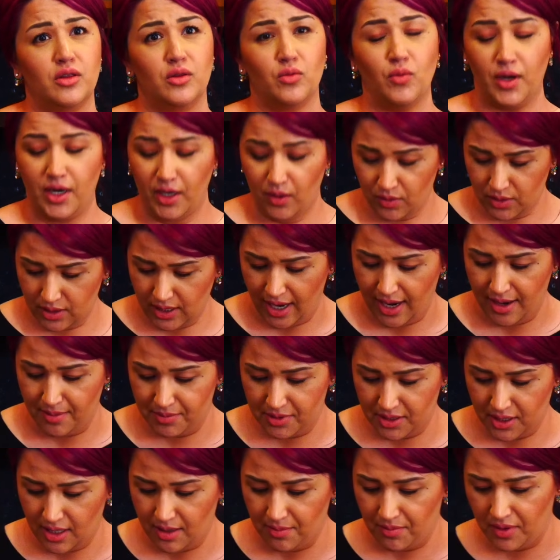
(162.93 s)
When it was
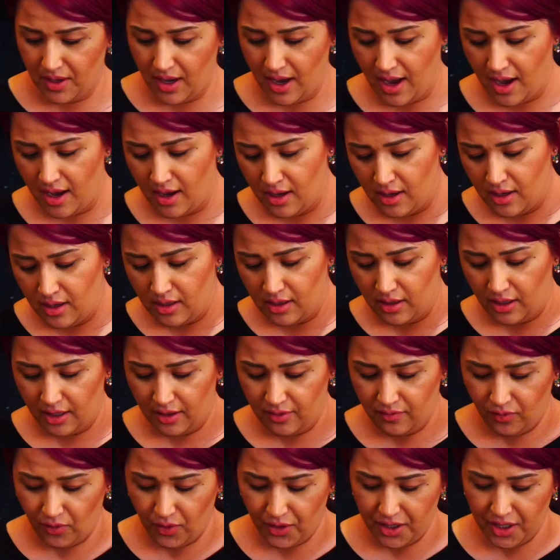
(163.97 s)
hyped up, yeah. Like
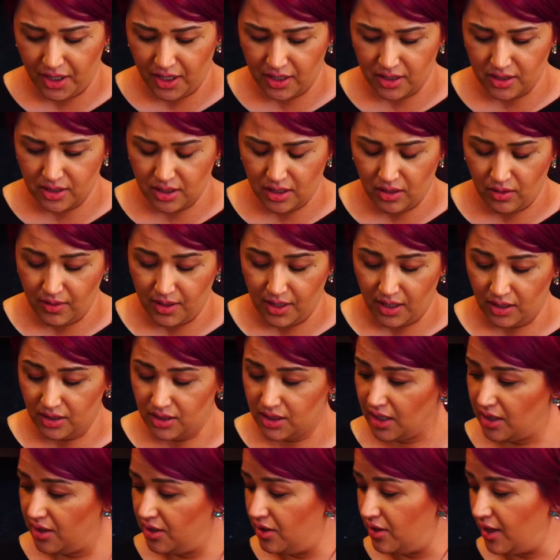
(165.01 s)
4 years ago, and I'll
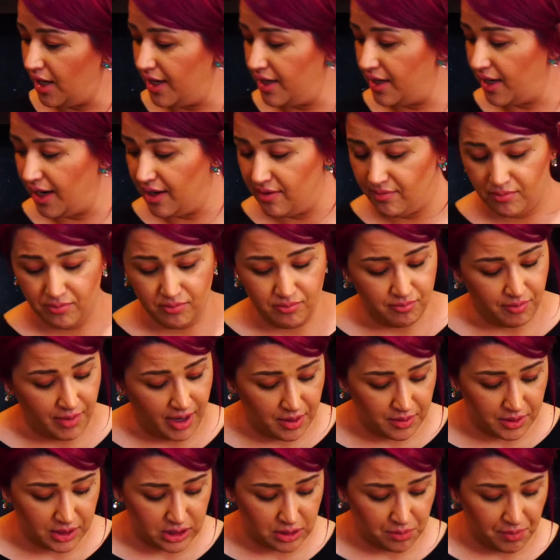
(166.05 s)
tell you, my
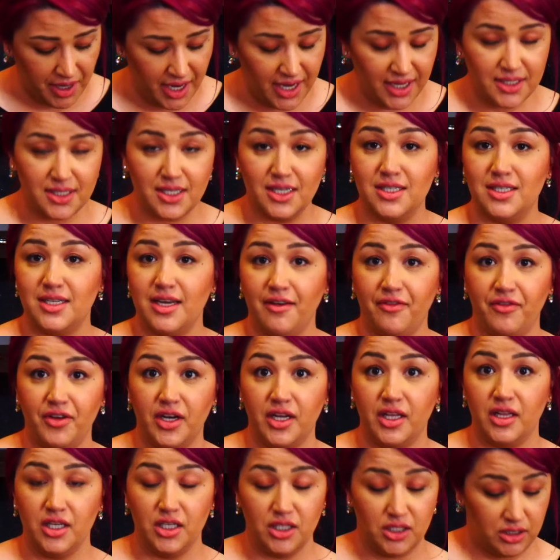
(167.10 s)
respects, it
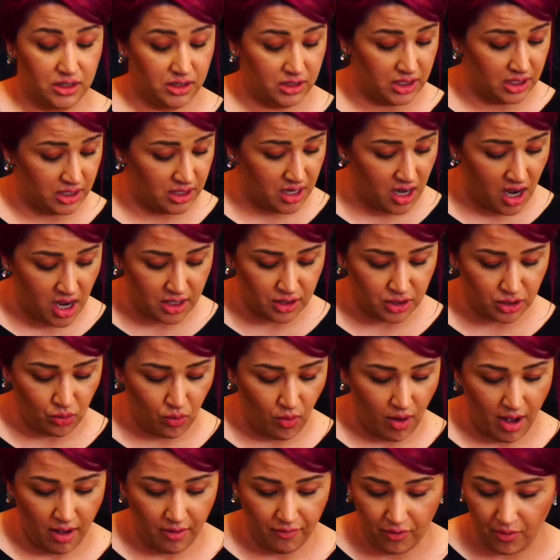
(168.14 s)
definitely did not do
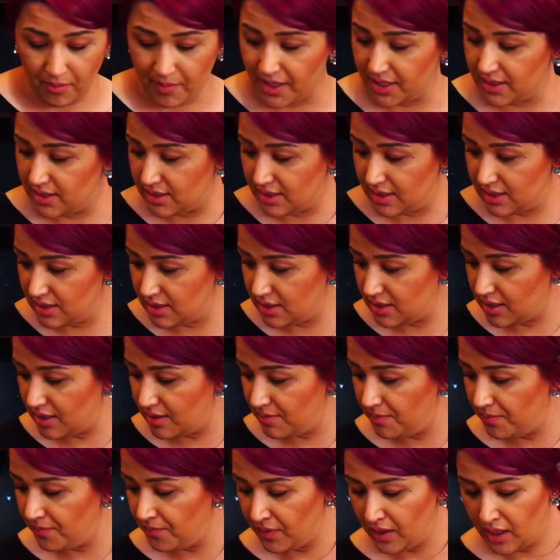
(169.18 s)
well for my
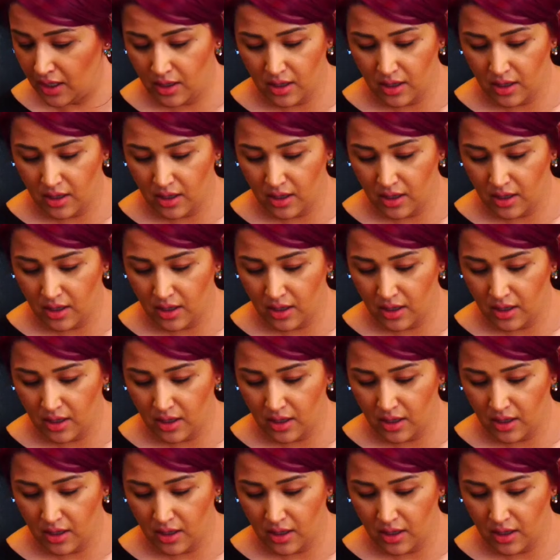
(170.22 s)
system.